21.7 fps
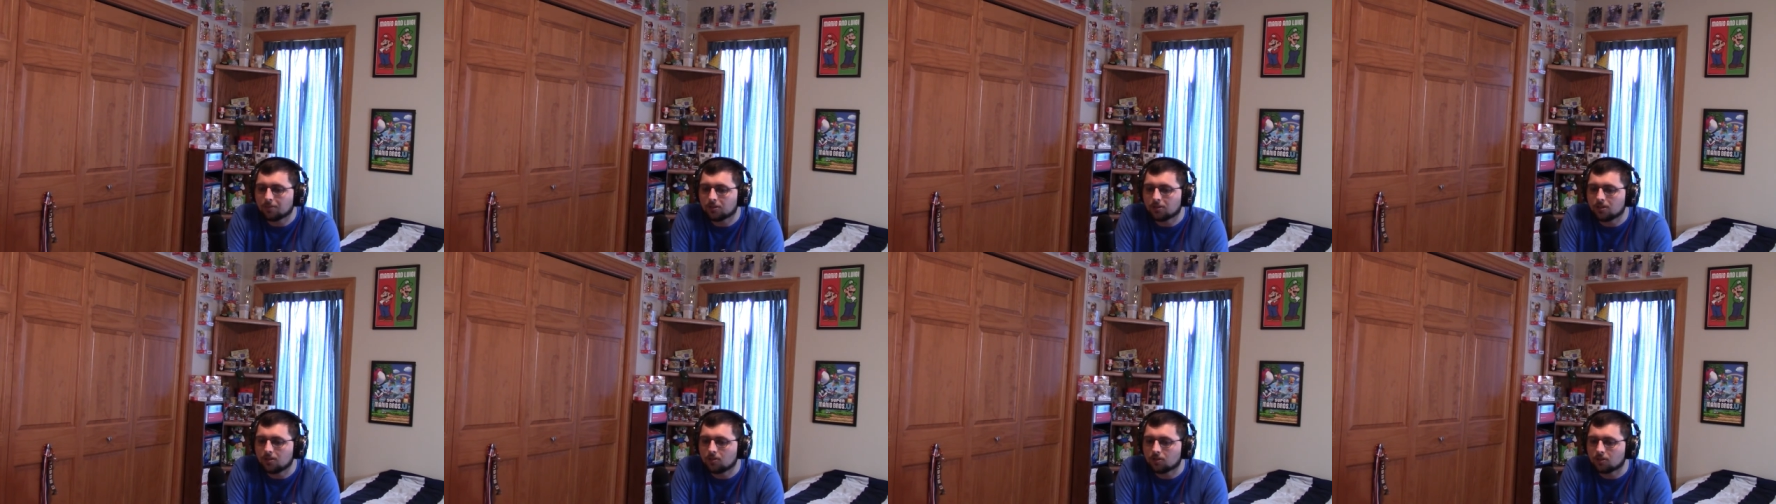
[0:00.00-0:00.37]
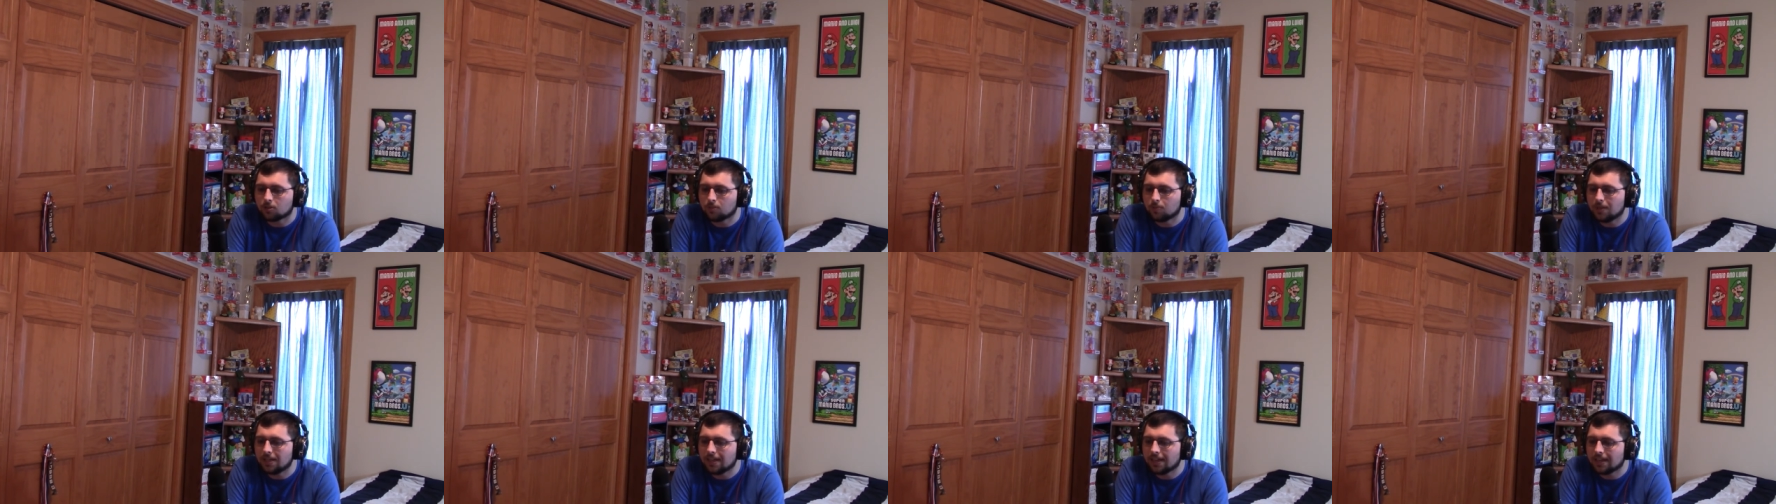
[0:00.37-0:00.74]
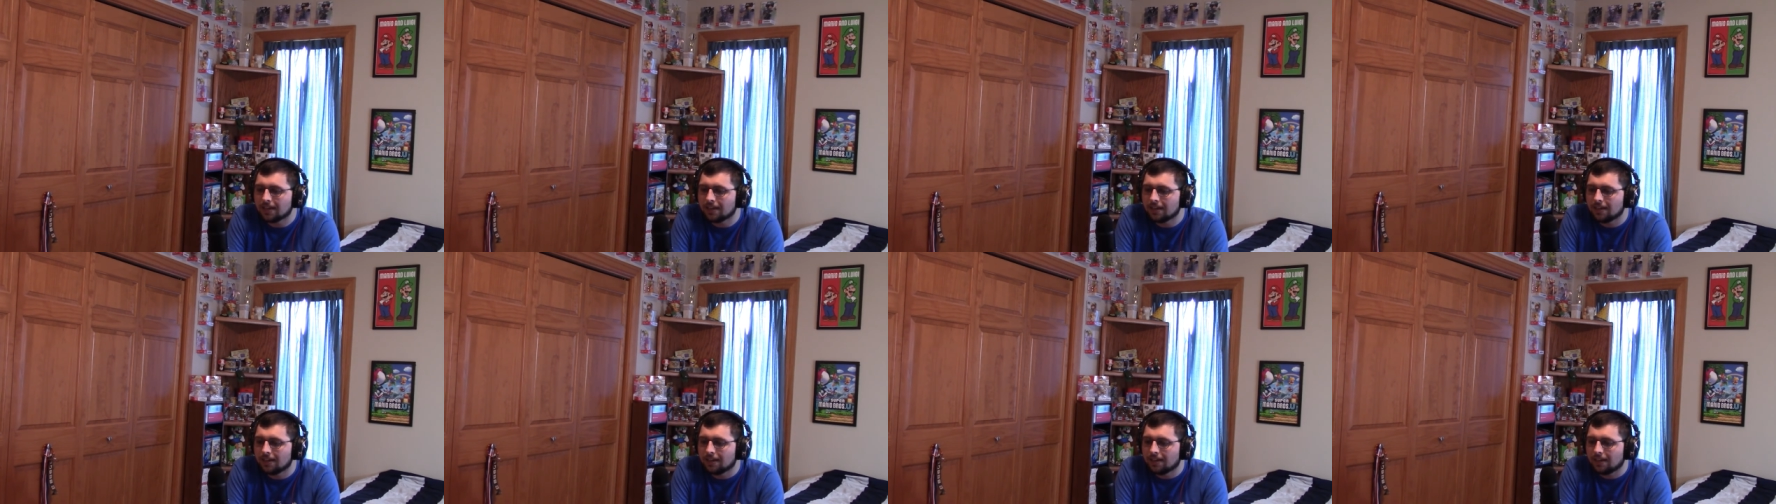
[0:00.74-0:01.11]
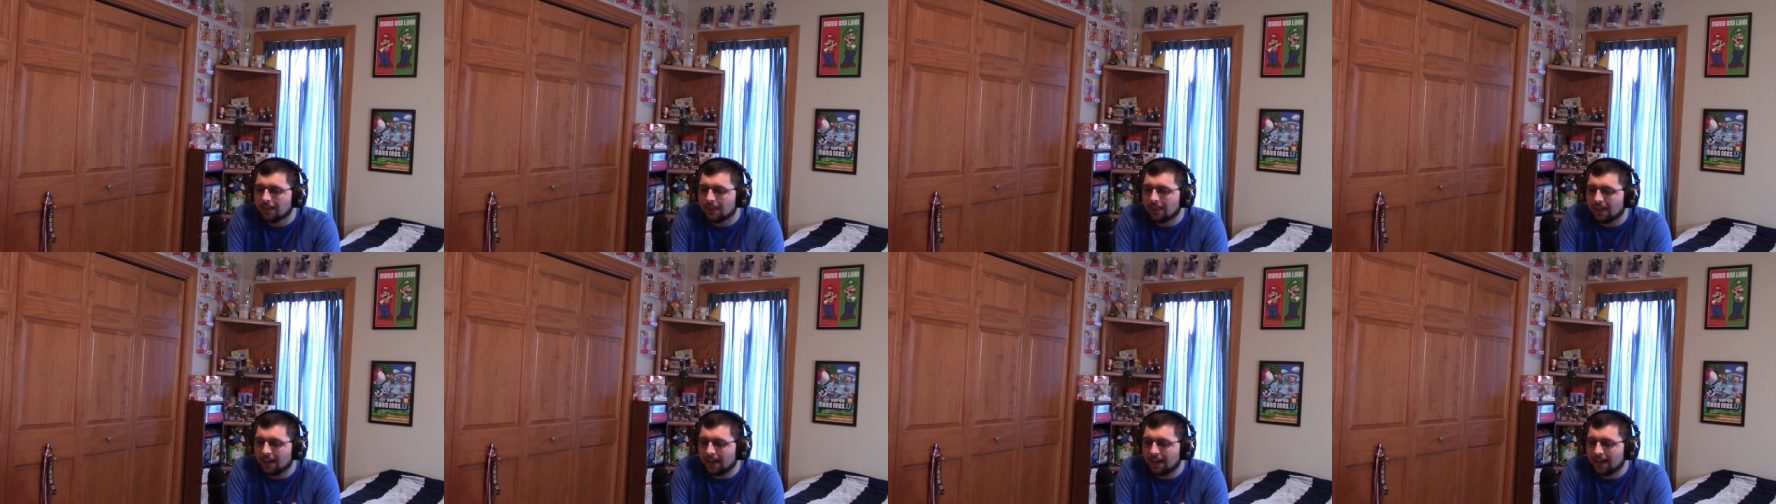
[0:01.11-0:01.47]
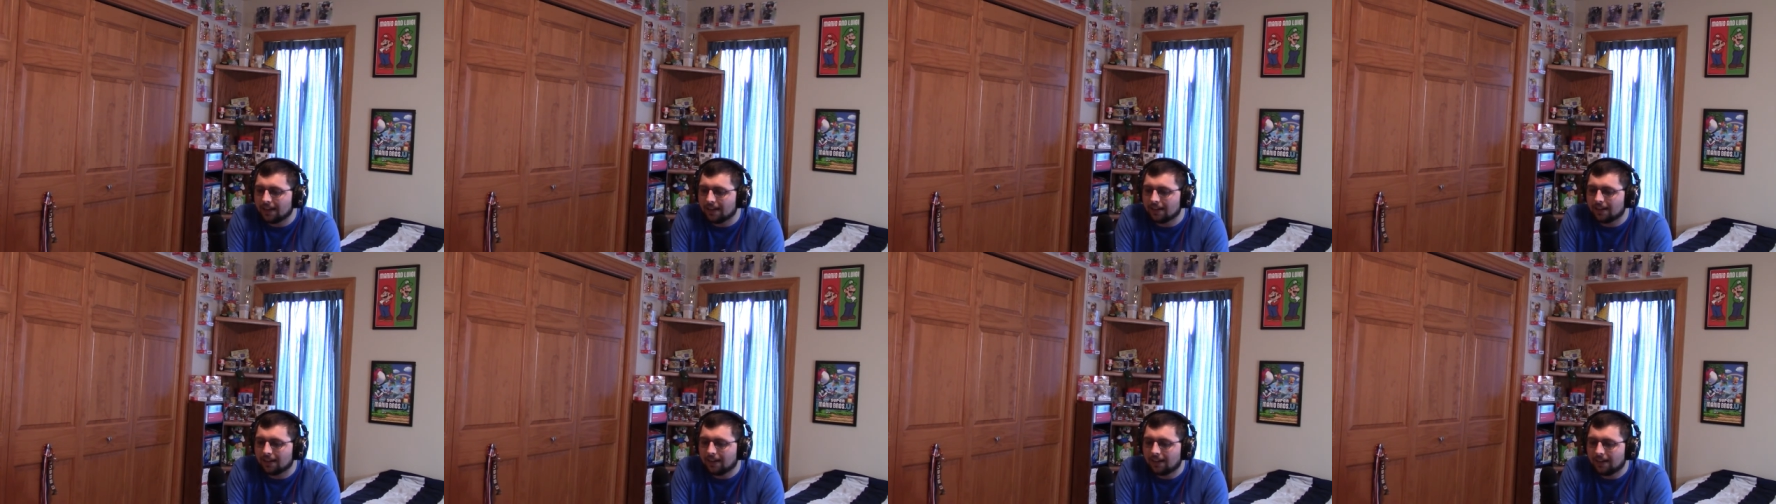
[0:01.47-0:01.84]
so to speak,
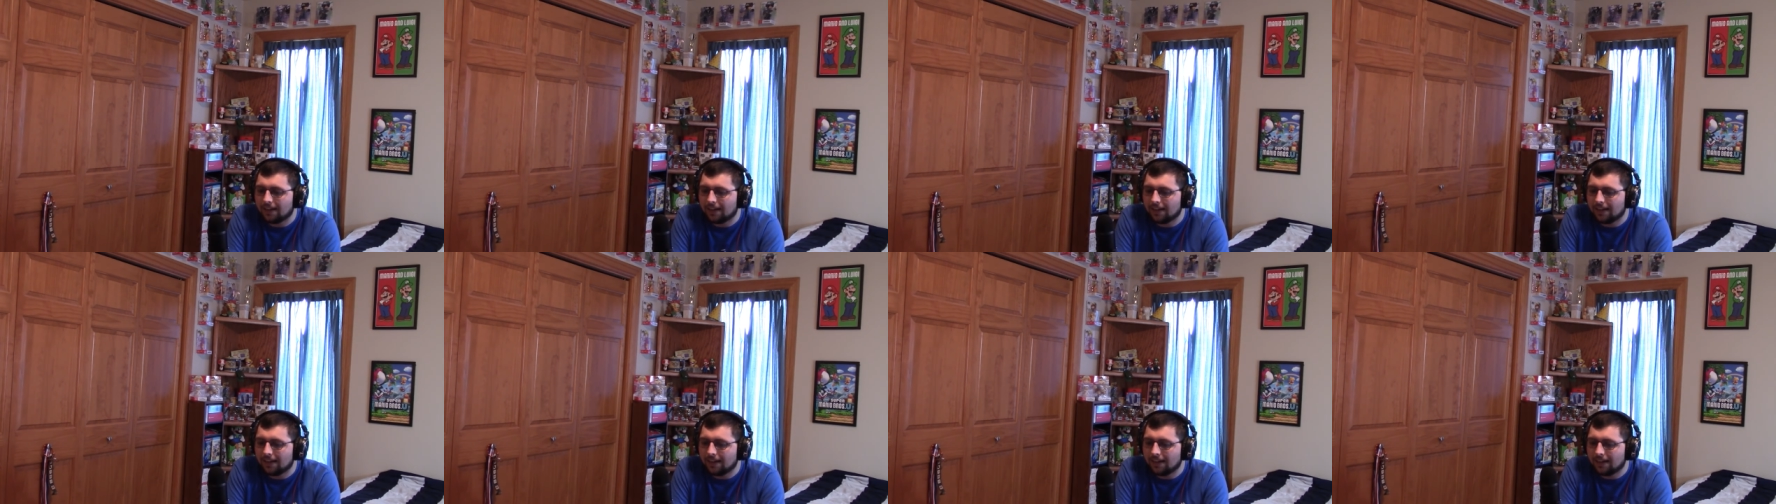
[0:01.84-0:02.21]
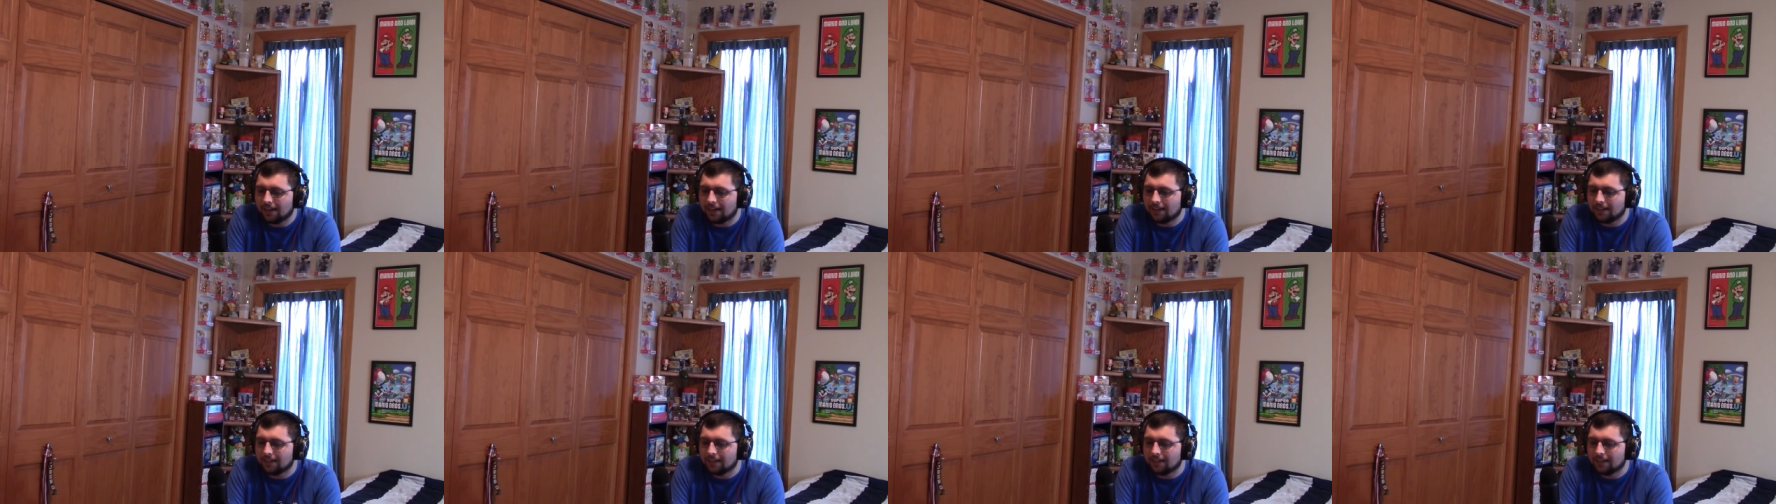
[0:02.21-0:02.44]
that I